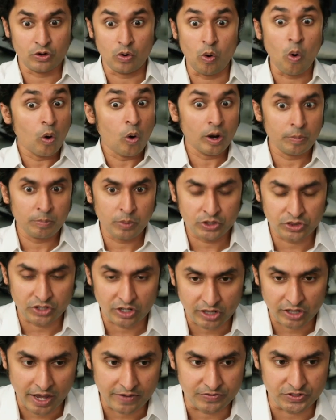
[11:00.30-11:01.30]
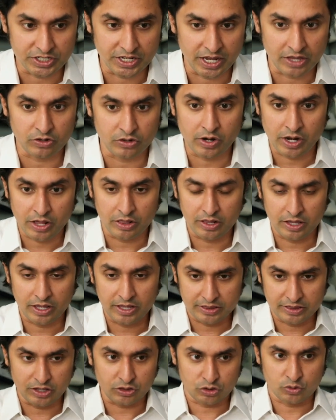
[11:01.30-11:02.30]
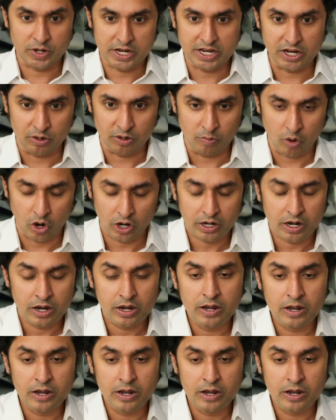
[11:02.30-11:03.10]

or put their lives together at the 3-year mark.